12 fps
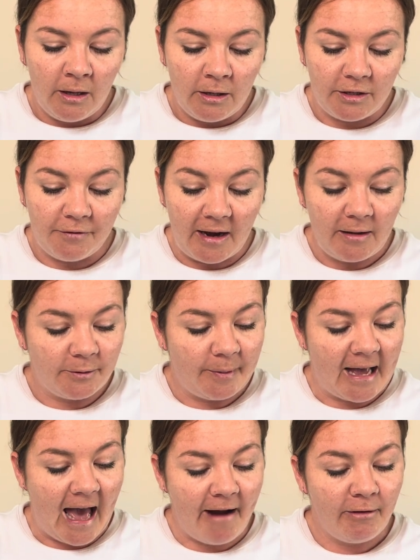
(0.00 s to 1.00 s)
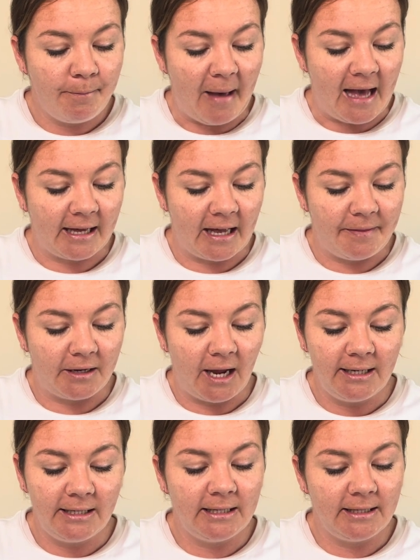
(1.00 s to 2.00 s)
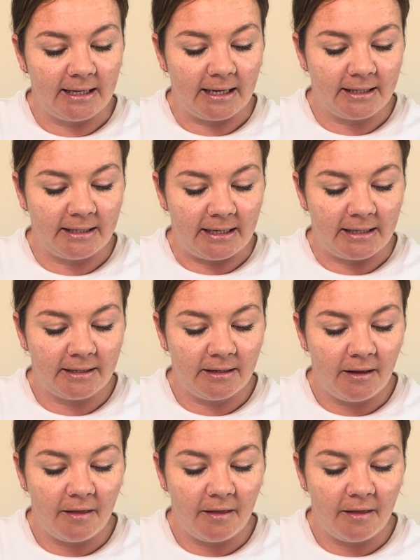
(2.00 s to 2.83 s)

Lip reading: Developed by Aaron Beck in the 1960s,